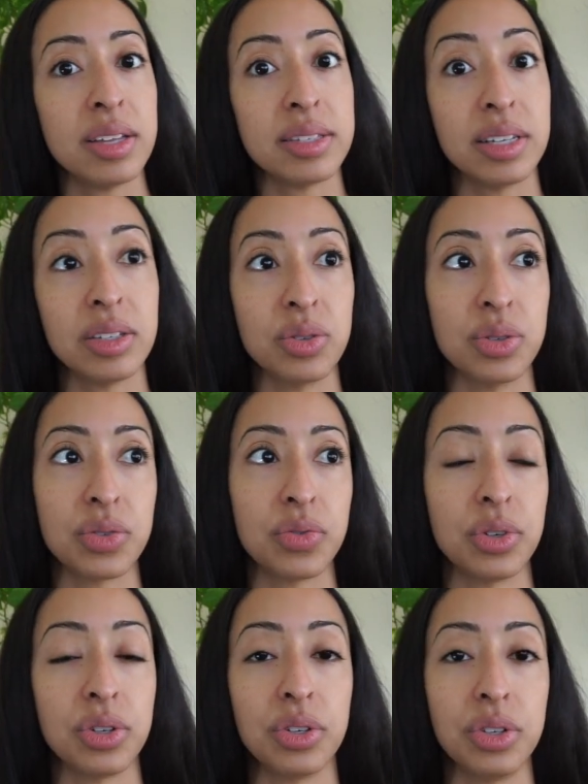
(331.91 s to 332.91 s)
signals
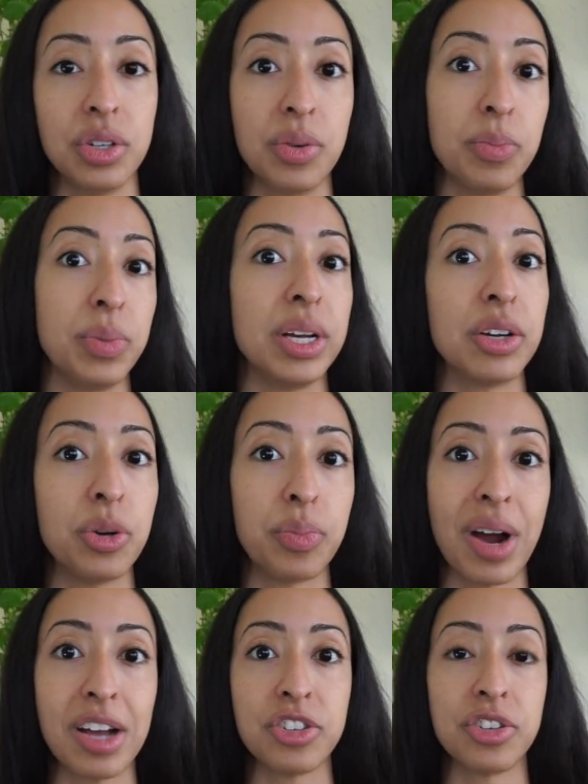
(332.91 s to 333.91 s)
for, you know, being under
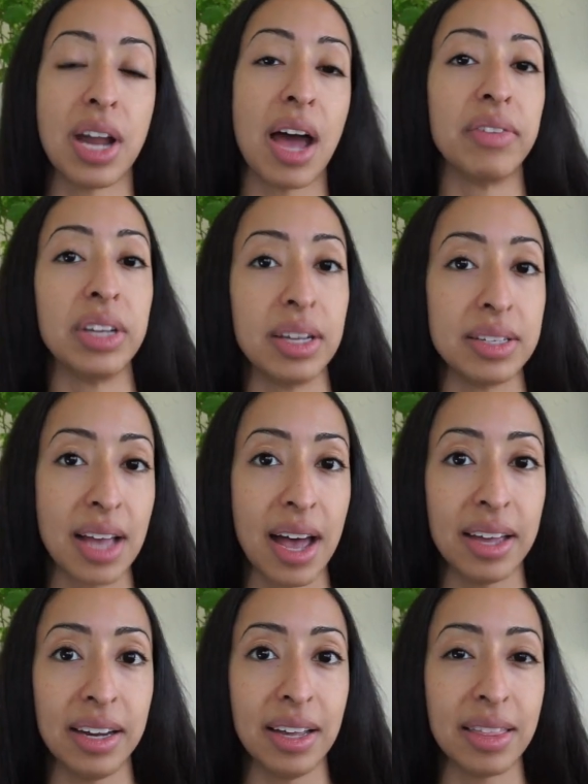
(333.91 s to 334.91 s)
pressure and having
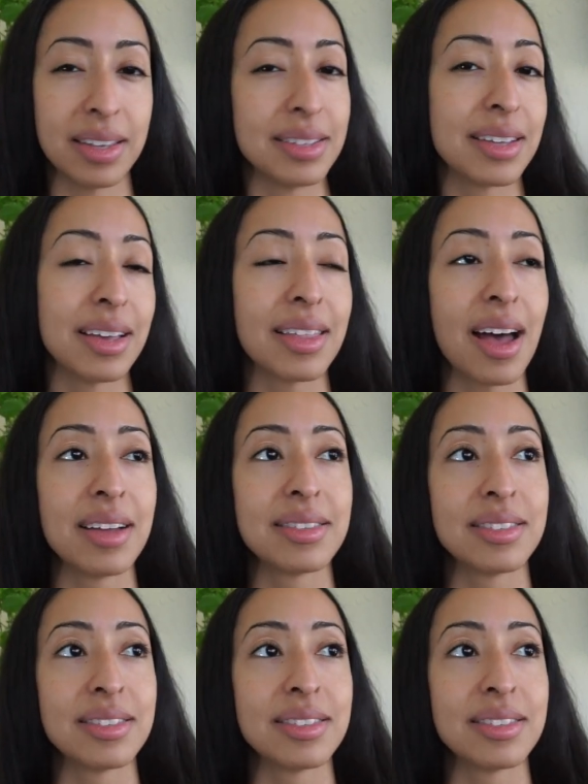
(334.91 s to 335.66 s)
anxiety and things like that.